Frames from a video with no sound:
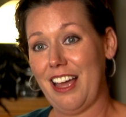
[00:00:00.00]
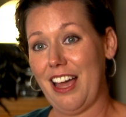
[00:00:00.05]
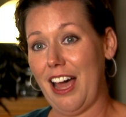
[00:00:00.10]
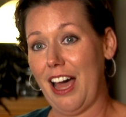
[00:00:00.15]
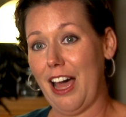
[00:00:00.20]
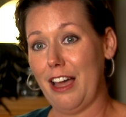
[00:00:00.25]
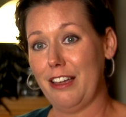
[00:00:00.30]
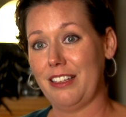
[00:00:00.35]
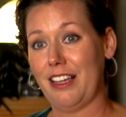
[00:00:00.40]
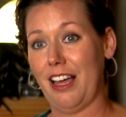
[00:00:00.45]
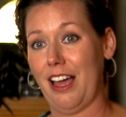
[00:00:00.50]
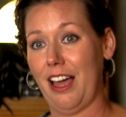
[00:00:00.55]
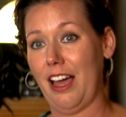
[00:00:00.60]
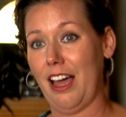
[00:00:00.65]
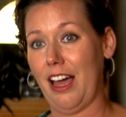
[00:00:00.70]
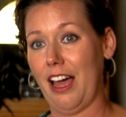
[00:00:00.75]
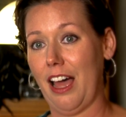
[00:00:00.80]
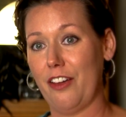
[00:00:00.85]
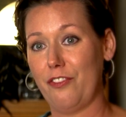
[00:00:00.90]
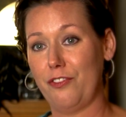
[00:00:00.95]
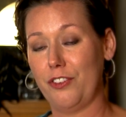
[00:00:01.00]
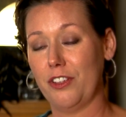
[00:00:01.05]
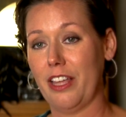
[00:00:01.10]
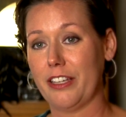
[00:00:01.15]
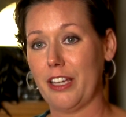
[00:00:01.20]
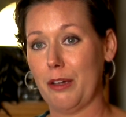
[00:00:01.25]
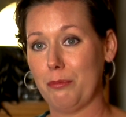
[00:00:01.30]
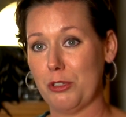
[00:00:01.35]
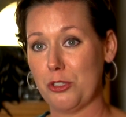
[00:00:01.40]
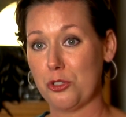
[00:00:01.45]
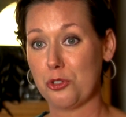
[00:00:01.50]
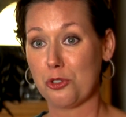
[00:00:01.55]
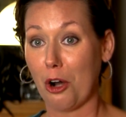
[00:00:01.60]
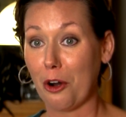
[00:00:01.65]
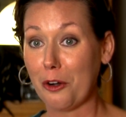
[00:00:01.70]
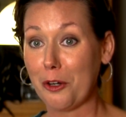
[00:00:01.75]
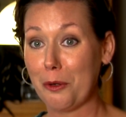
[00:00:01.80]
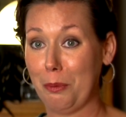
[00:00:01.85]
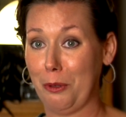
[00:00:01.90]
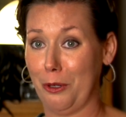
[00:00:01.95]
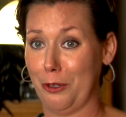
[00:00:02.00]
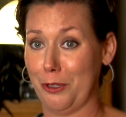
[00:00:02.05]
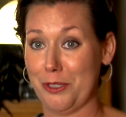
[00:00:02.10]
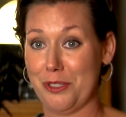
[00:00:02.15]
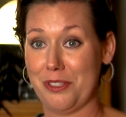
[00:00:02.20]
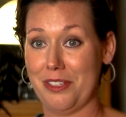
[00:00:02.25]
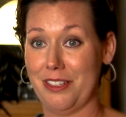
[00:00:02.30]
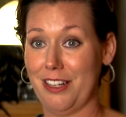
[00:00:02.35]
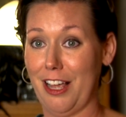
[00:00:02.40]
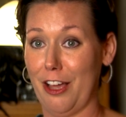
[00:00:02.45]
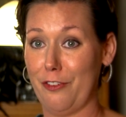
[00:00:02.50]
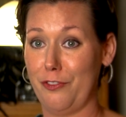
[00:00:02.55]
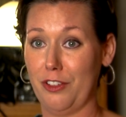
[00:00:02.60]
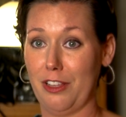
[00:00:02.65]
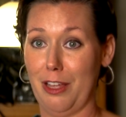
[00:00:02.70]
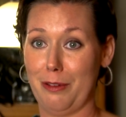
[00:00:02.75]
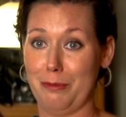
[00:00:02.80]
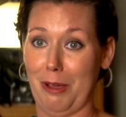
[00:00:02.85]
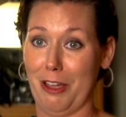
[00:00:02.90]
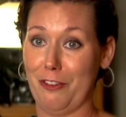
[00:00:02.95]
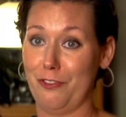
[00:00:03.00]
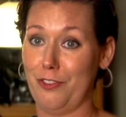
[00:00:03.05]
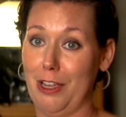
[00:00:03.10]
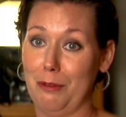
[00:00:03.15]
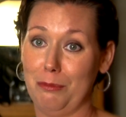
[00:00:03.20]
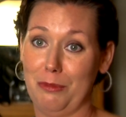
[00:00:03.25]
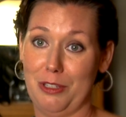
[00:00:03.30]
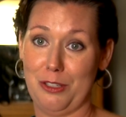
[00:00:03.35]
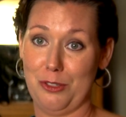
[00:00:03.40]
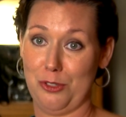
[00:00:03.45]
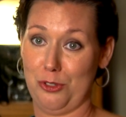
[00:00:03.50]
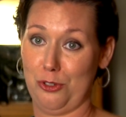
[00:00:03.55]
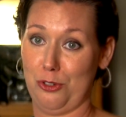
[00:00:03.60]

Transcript: I feel like I'm a stronger person. I feel like my family is